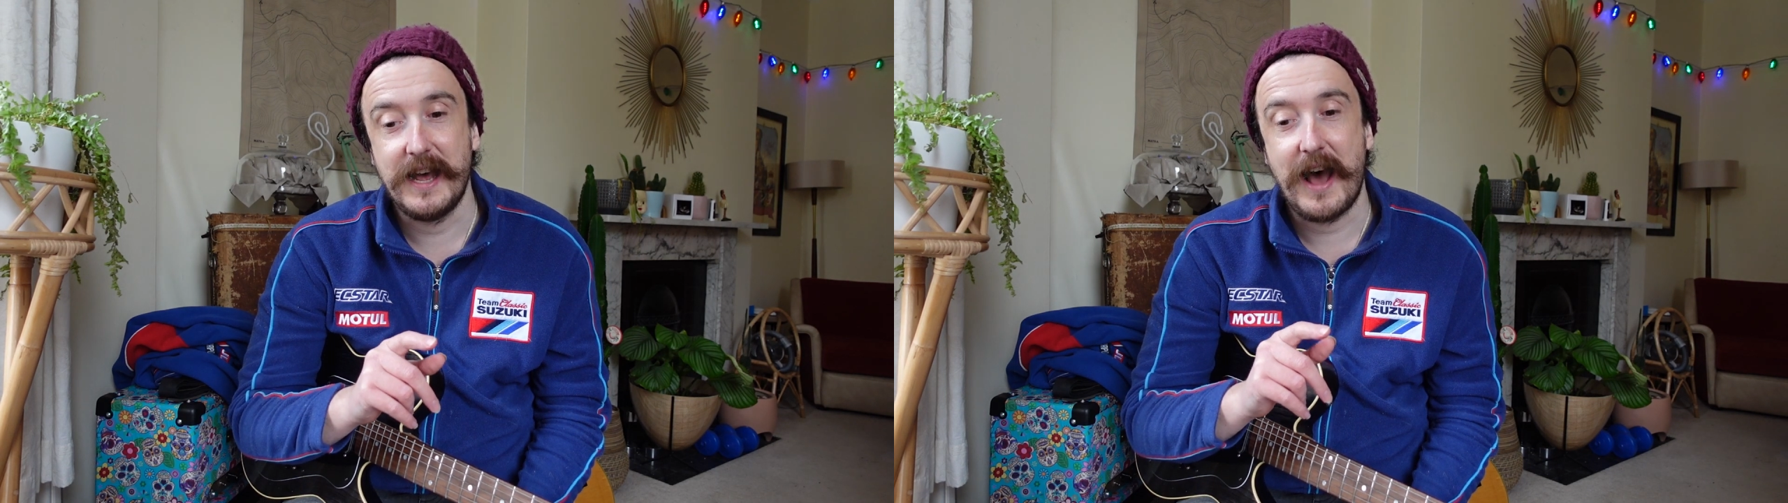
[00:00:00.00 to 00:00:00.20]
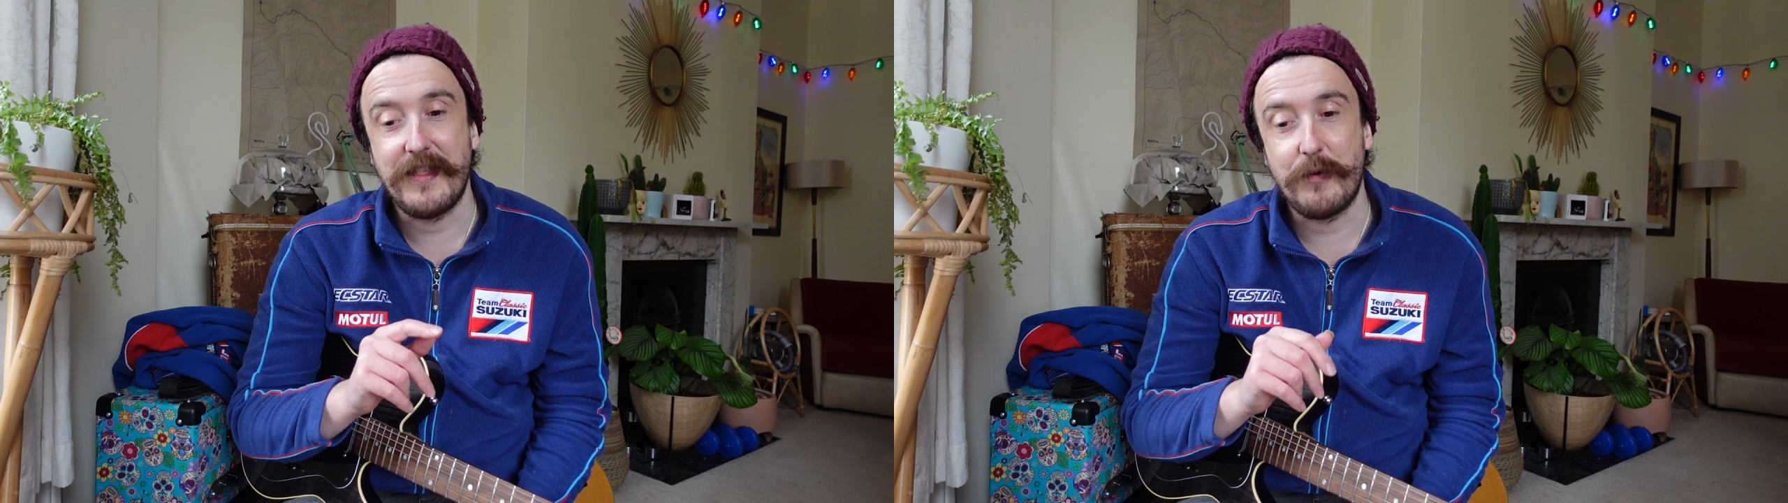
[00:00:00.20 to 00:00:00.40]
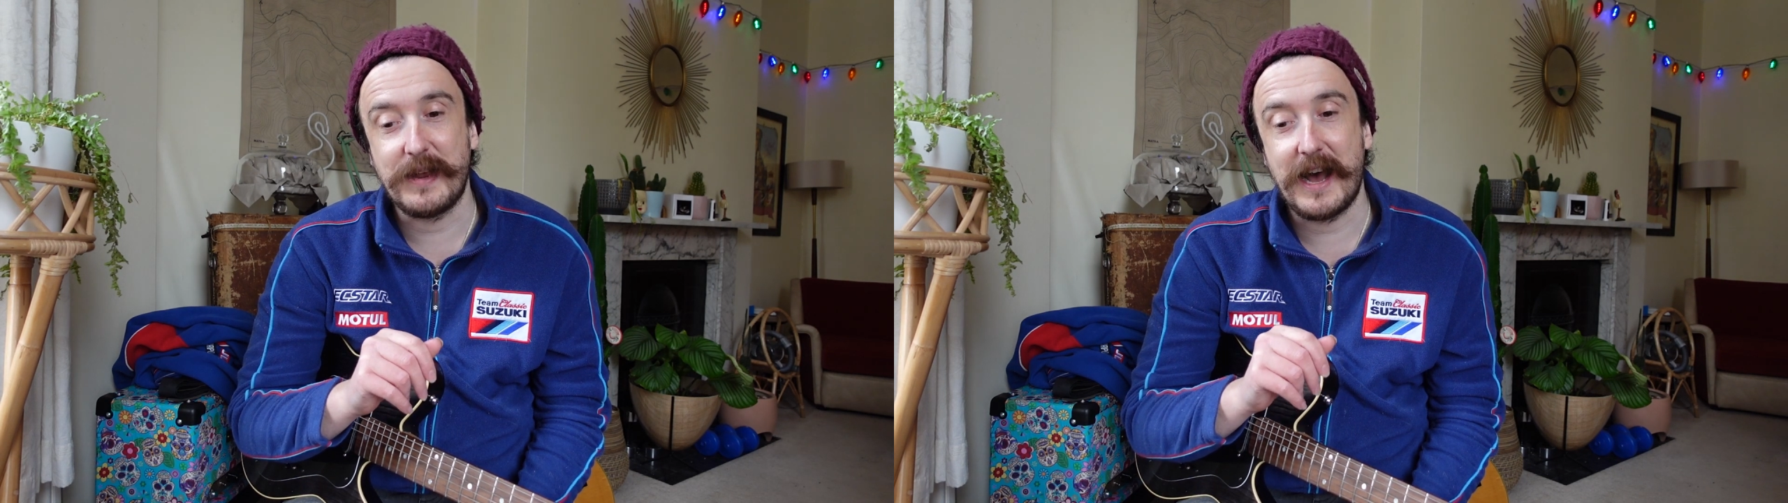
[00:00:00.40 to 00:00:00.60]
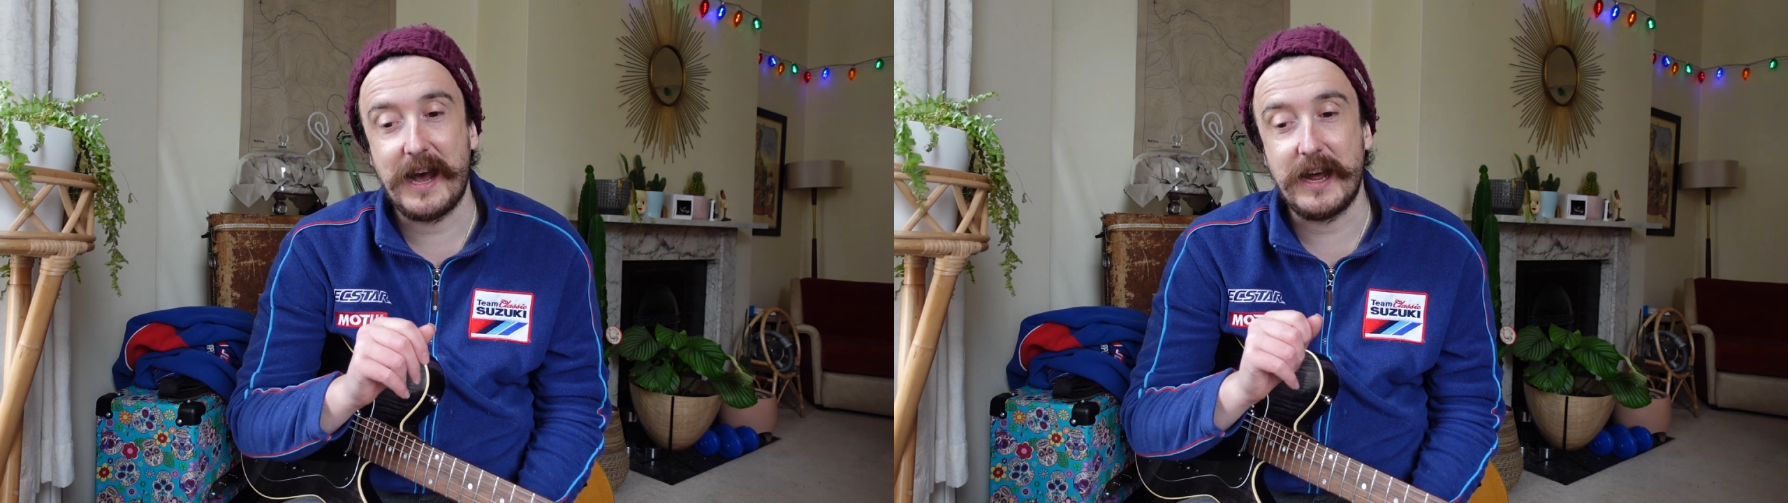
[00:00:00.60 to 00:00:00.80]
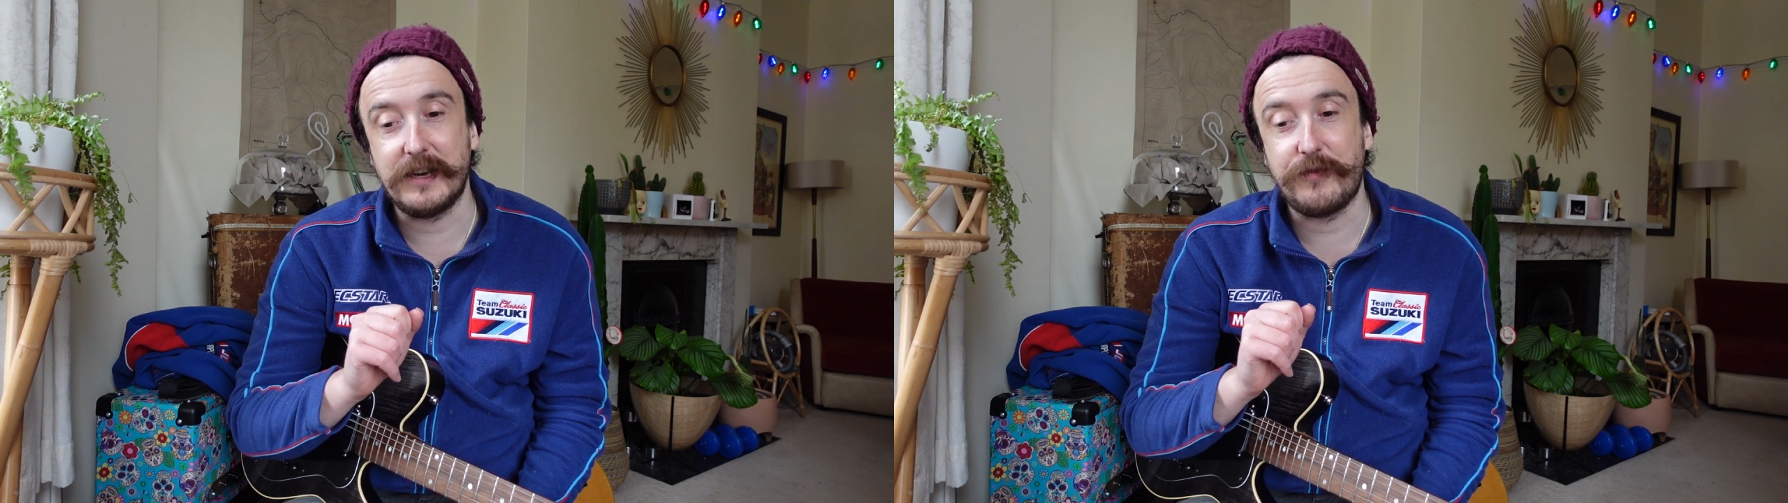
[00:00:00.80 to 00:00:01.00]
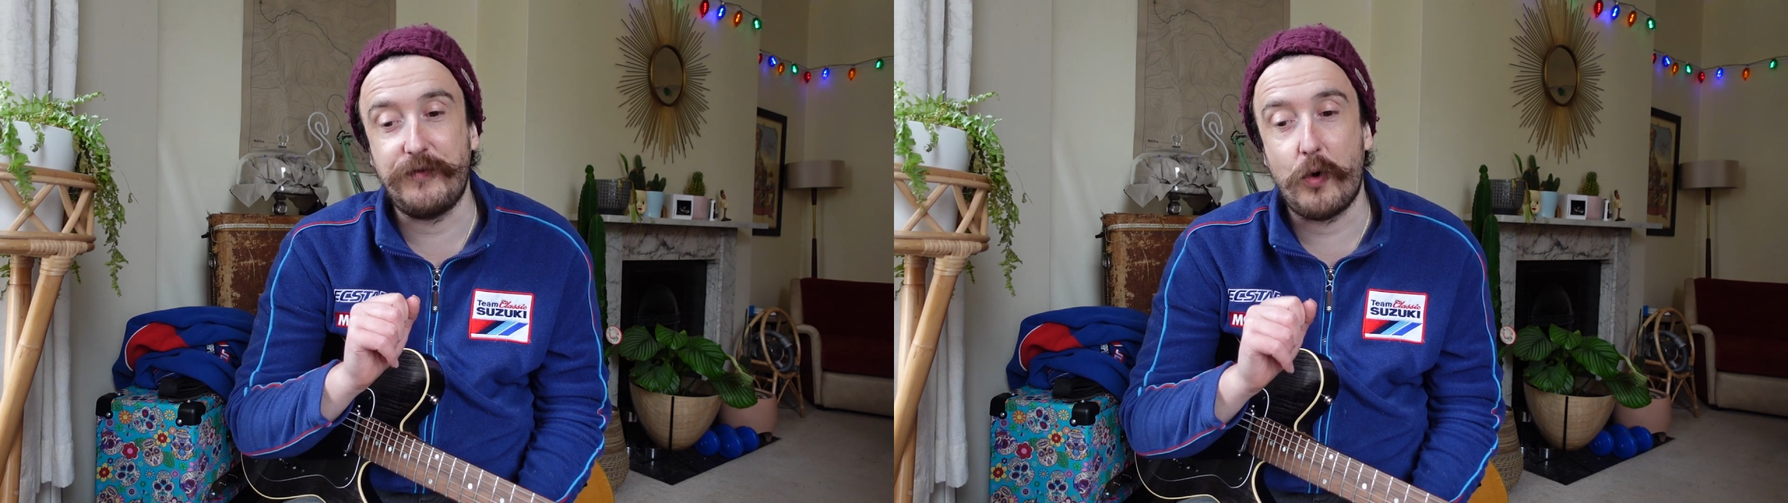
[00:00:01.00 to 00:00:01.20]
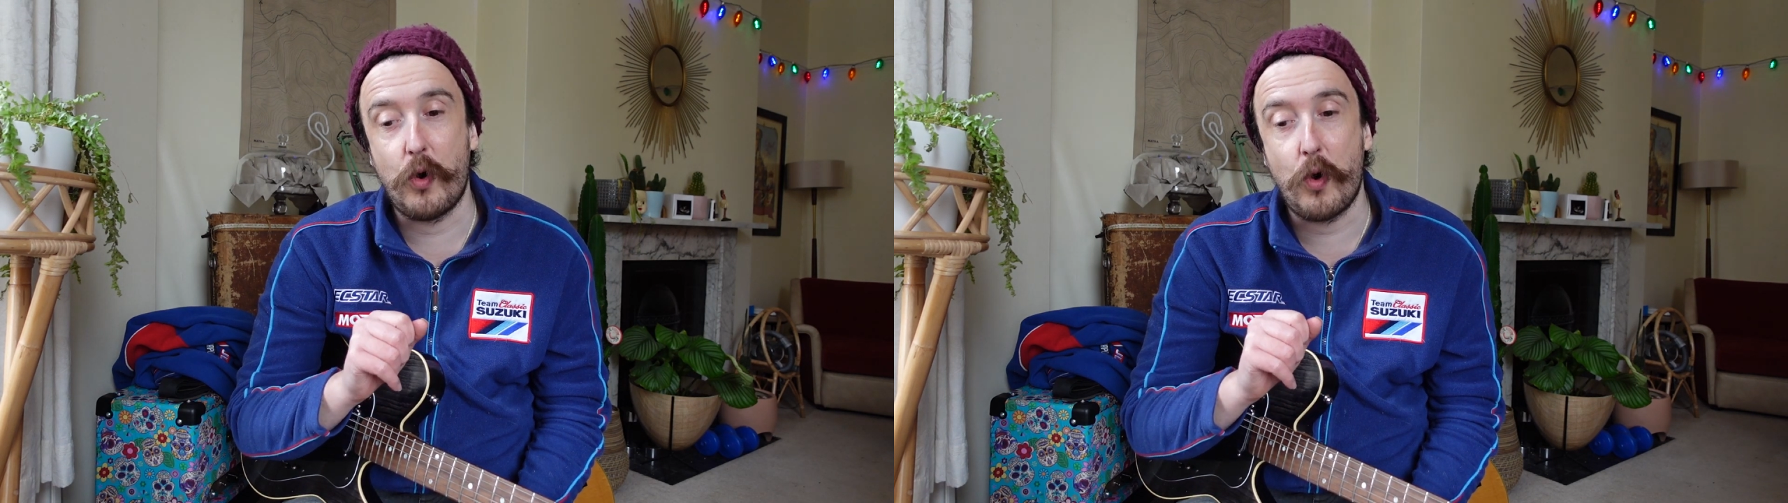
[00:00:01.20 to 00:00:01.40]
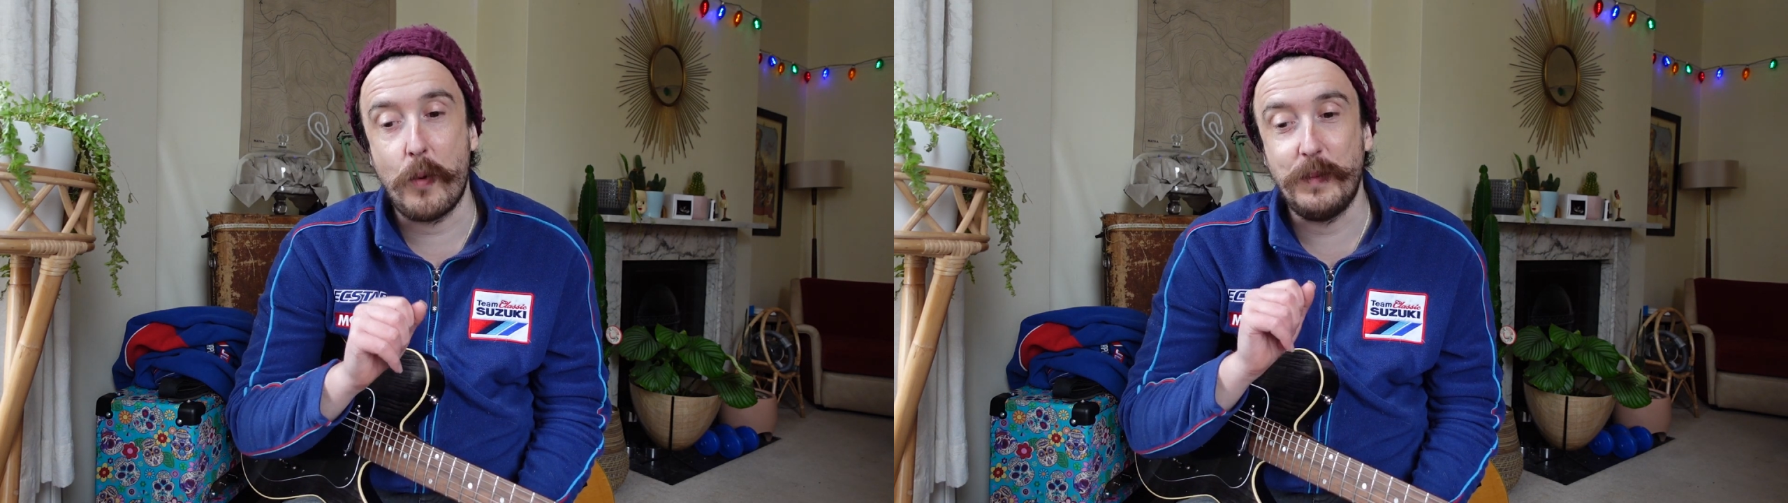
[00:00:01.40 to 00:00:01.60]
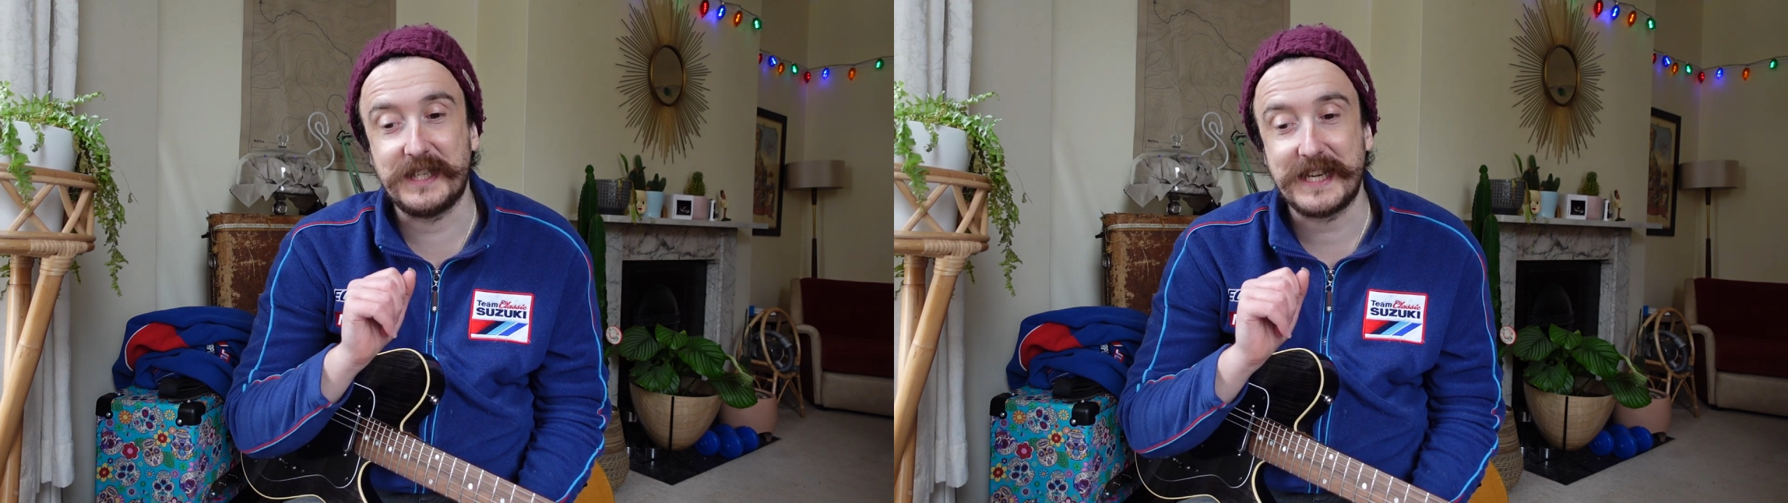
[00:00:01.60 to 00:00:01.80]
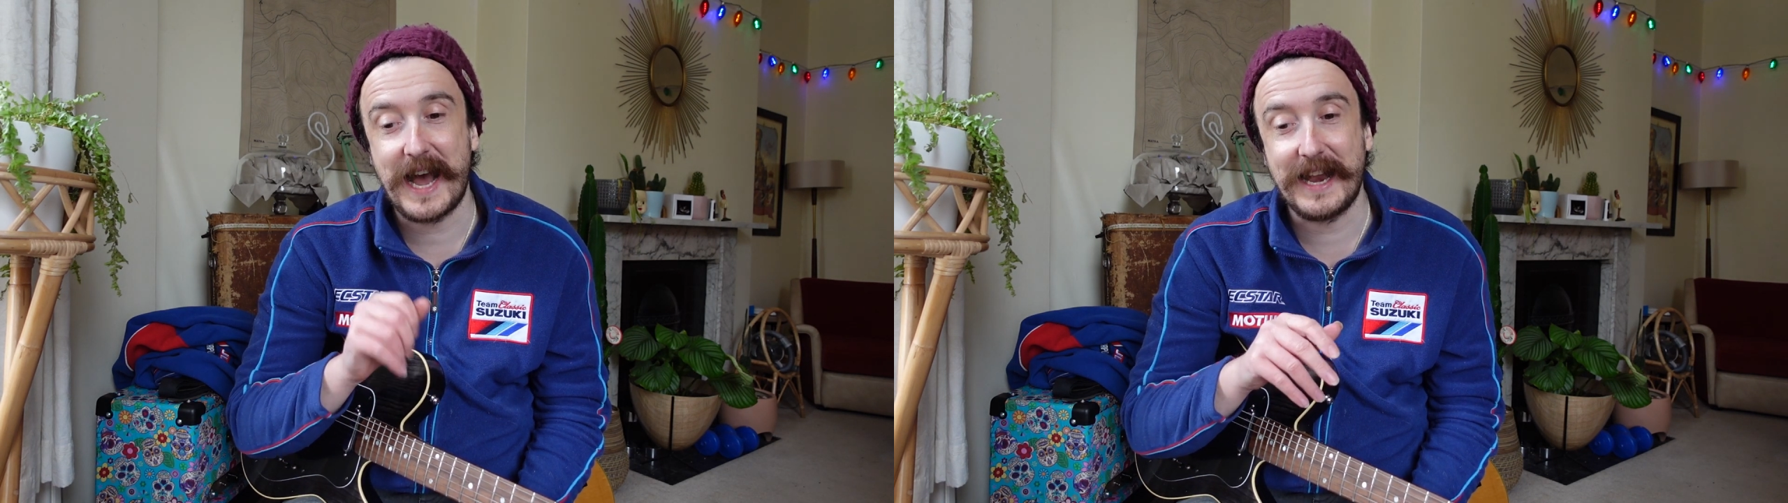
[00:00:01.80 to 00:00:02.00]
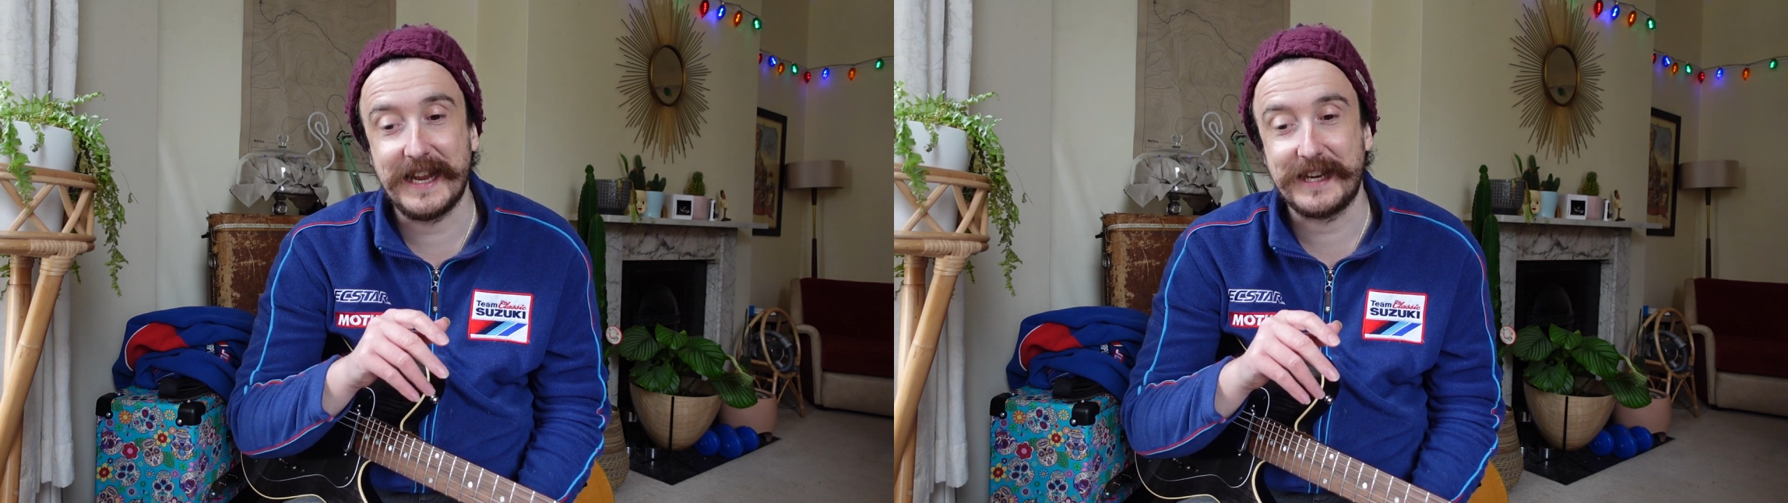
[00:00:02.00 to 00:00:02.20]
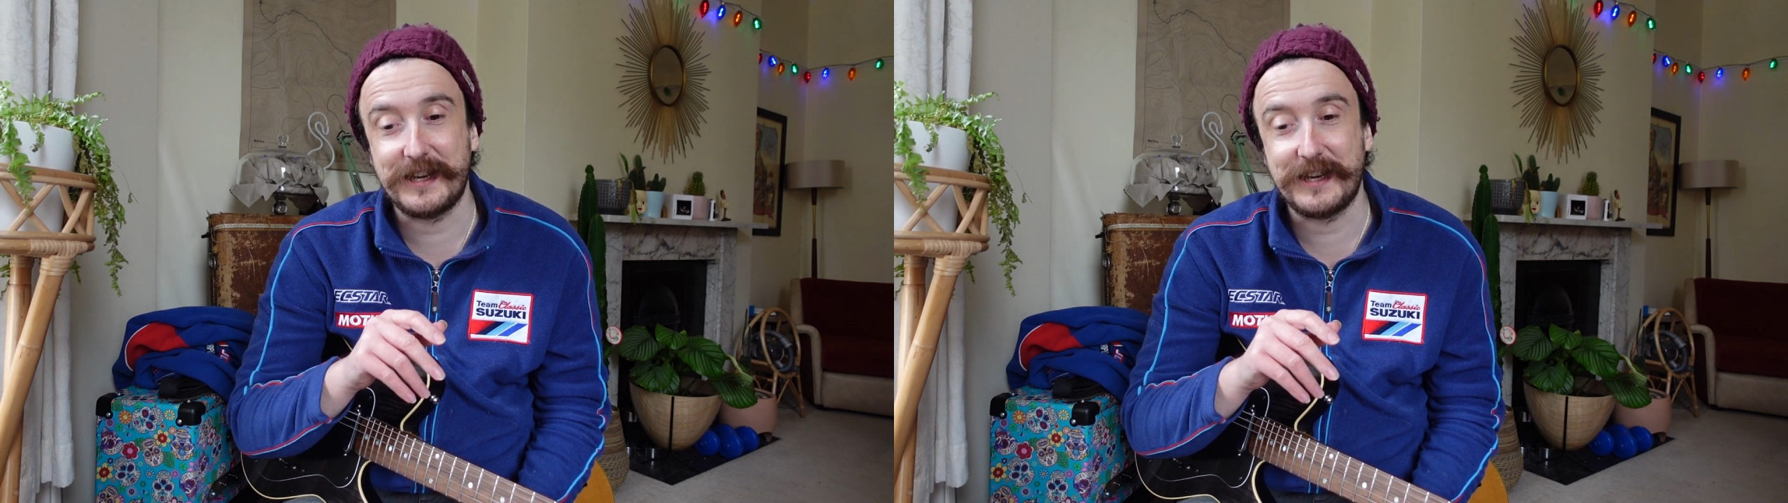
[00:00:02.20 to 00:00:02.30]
And then we had 4 metallic